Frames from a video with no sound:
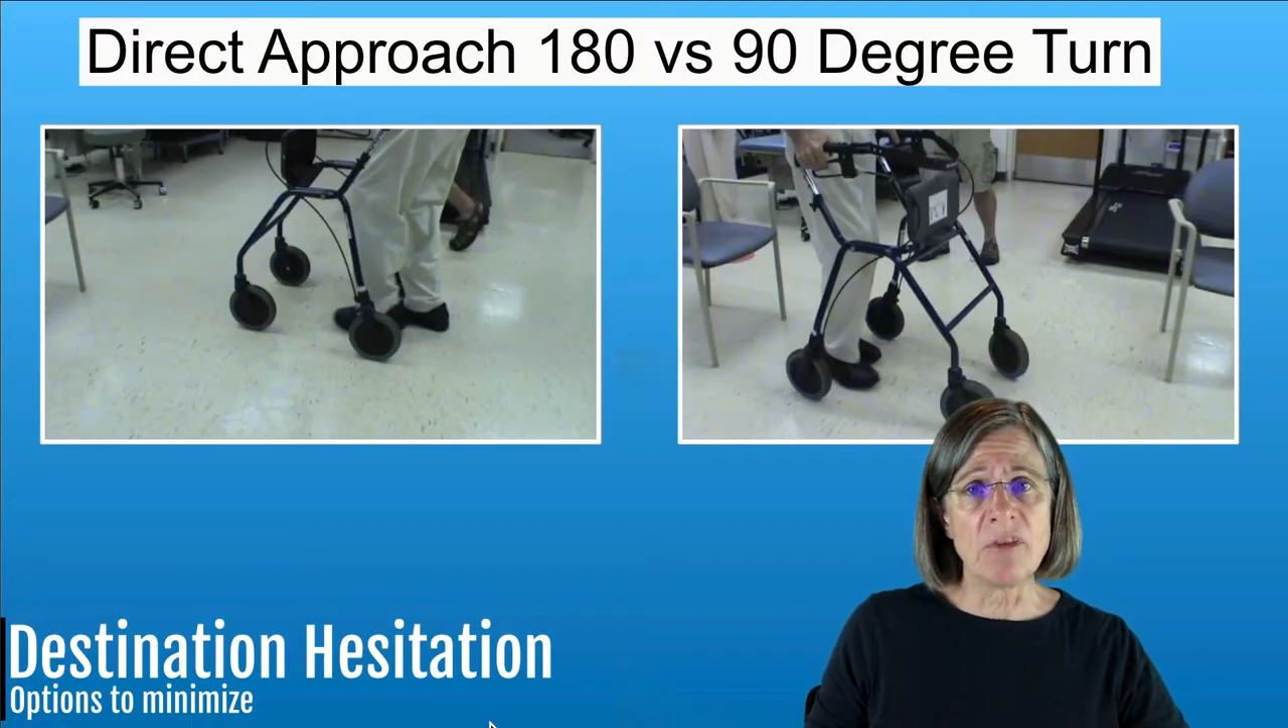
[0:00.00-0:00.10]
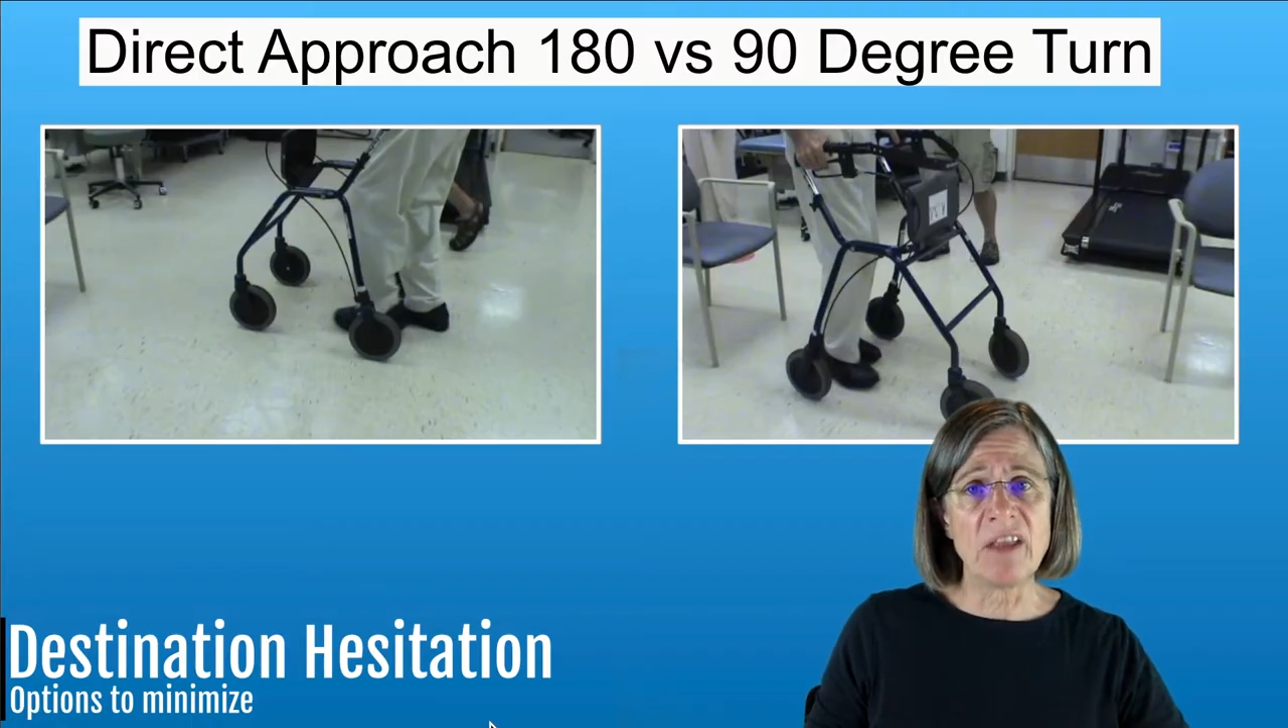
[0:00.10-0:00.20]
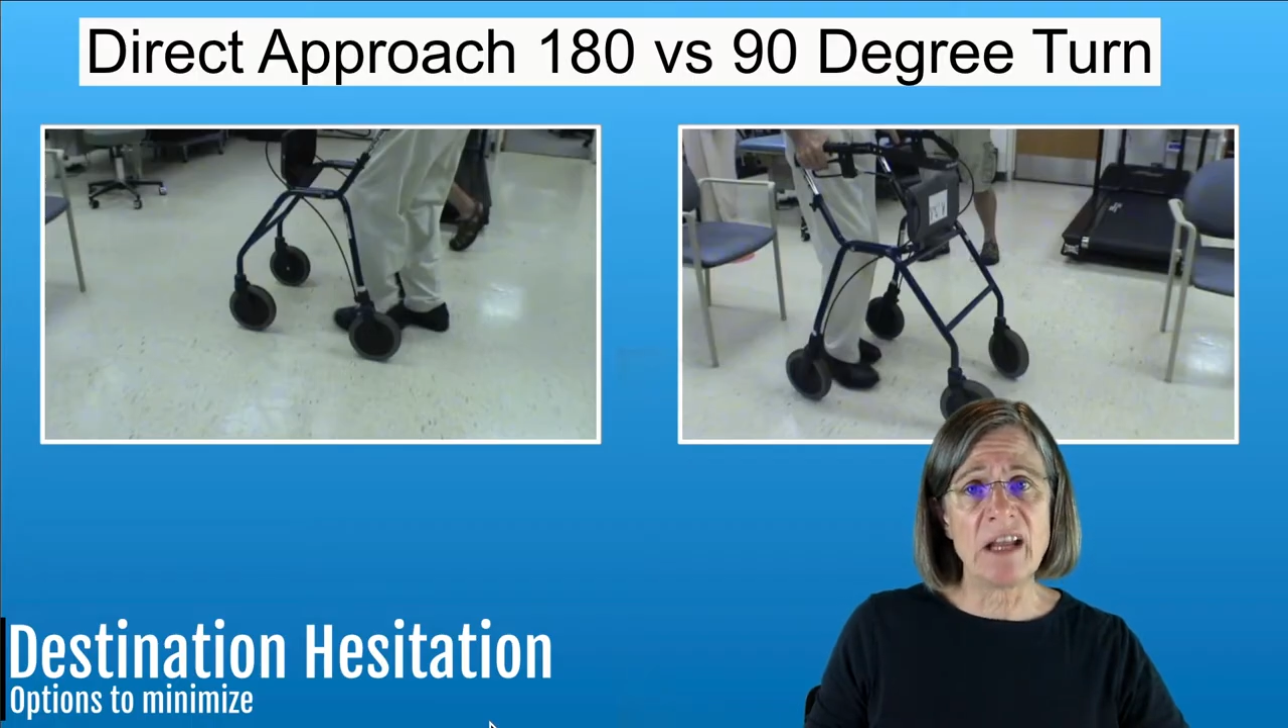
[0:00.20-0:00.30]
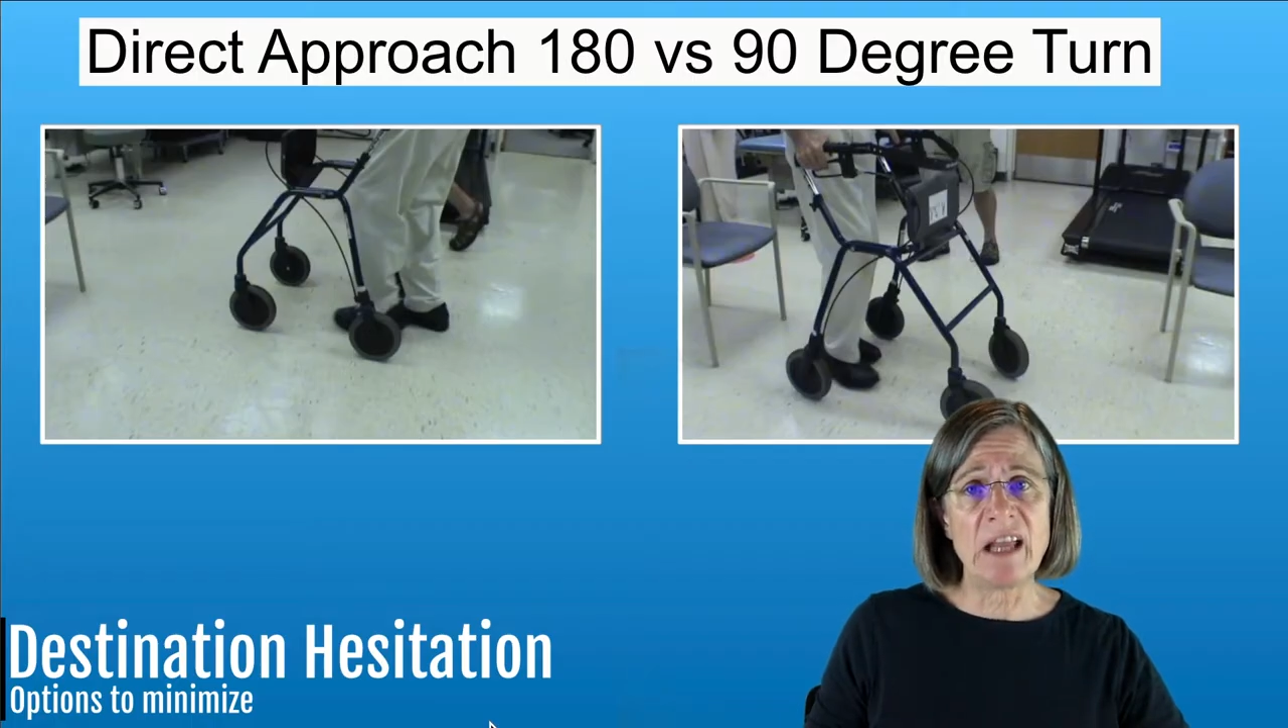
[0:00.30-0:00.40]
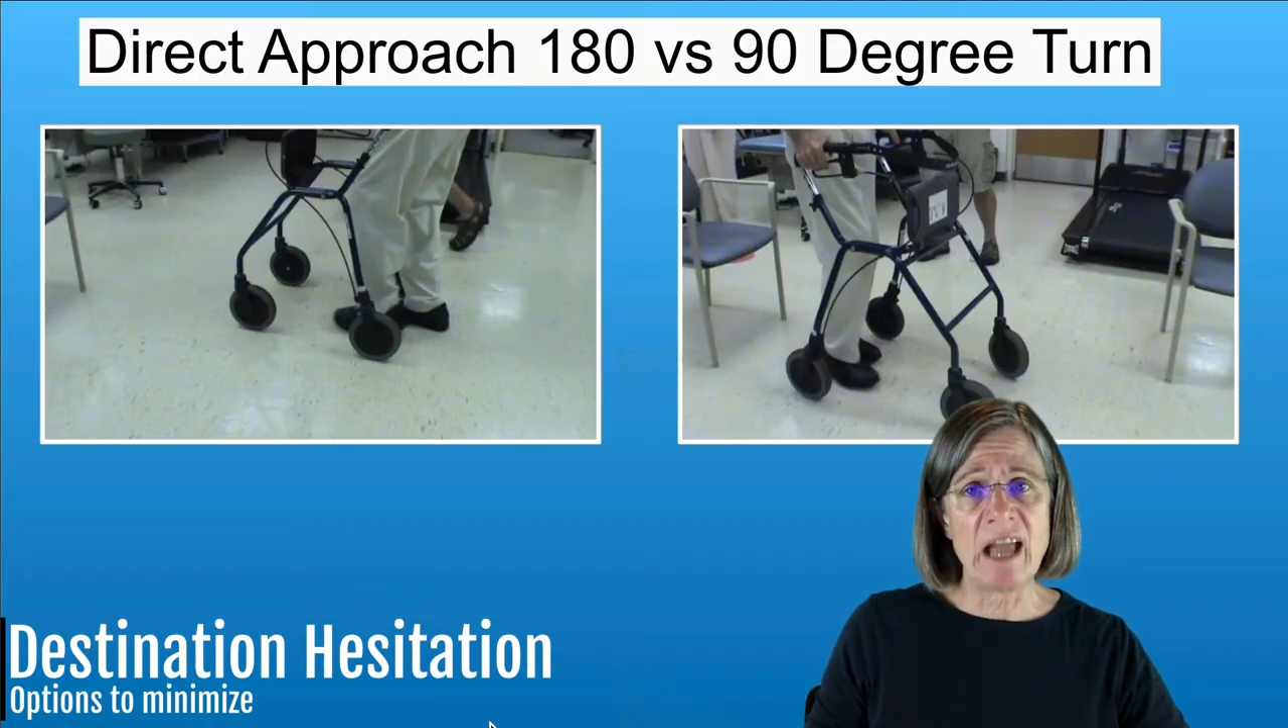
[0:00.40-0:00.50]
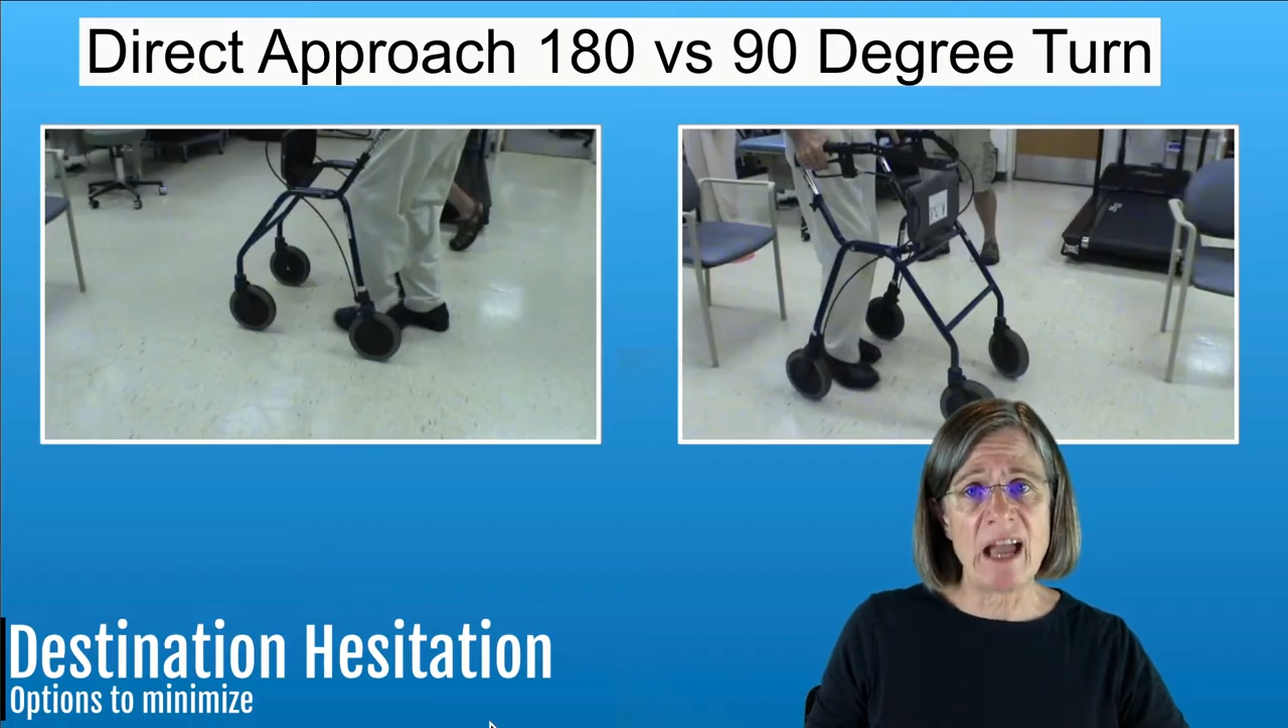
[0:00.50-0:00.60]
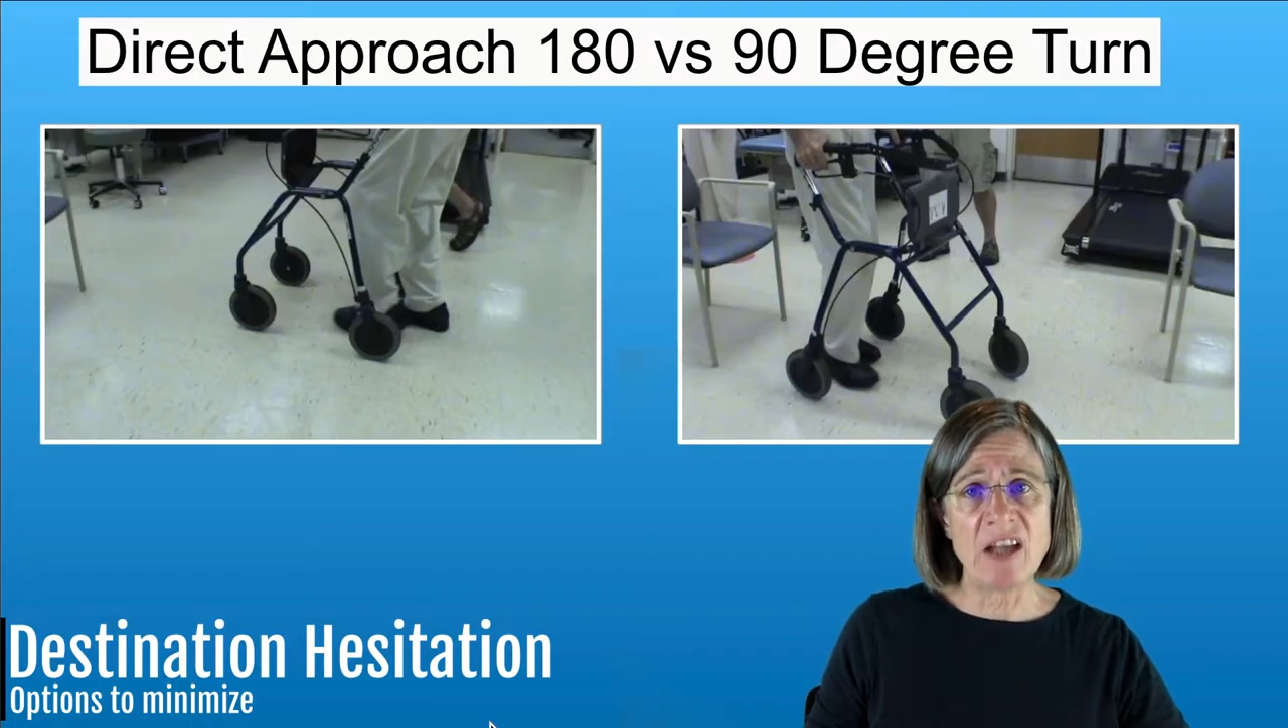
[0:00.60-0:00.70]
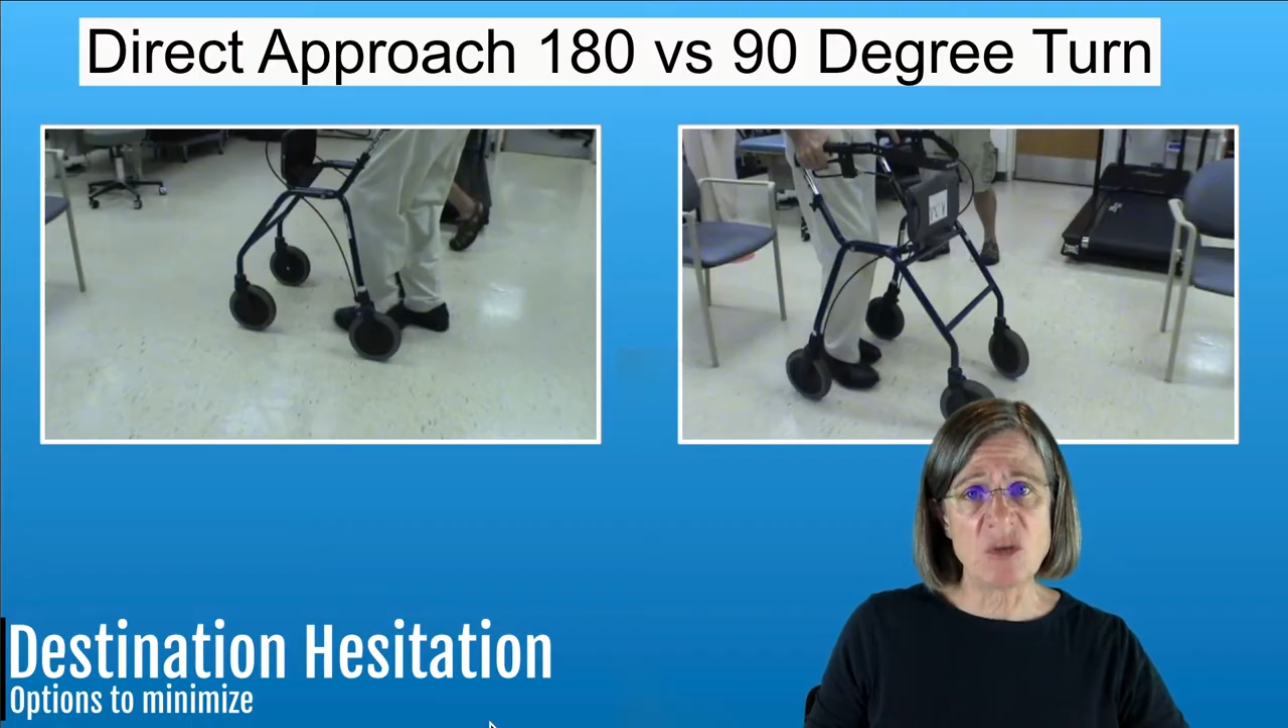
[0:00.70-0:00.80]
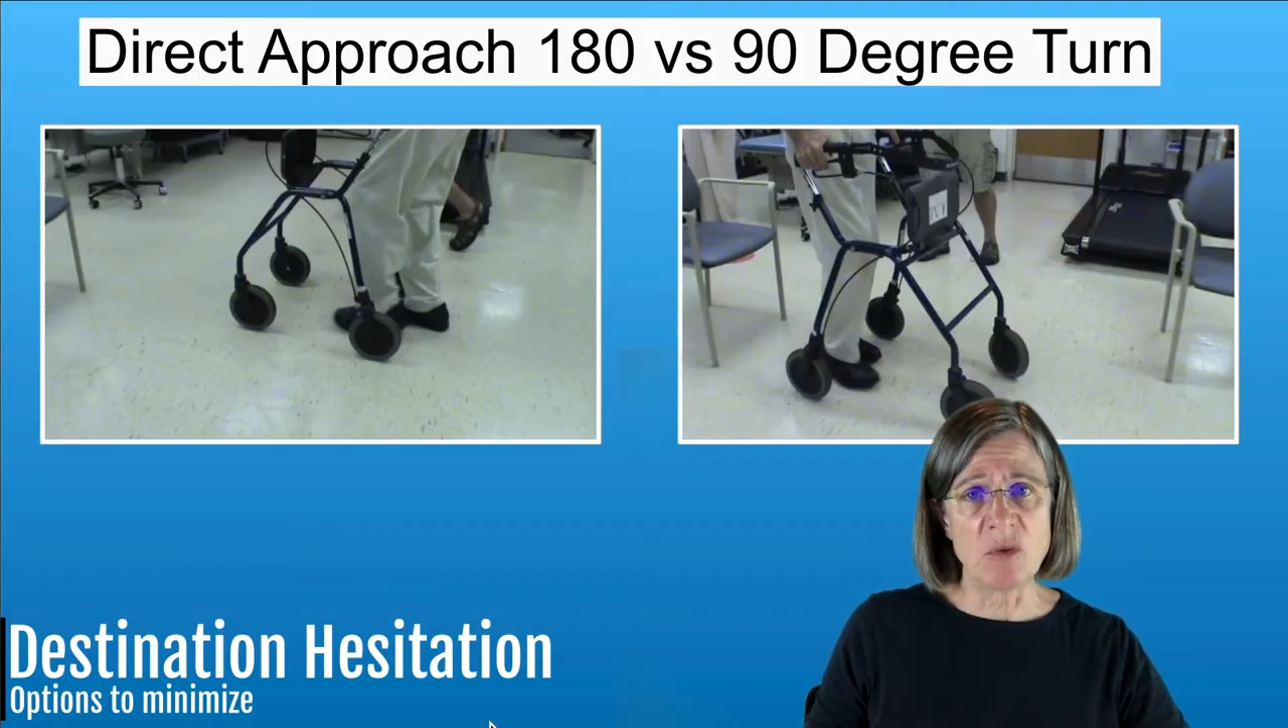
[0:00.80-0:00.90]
that he has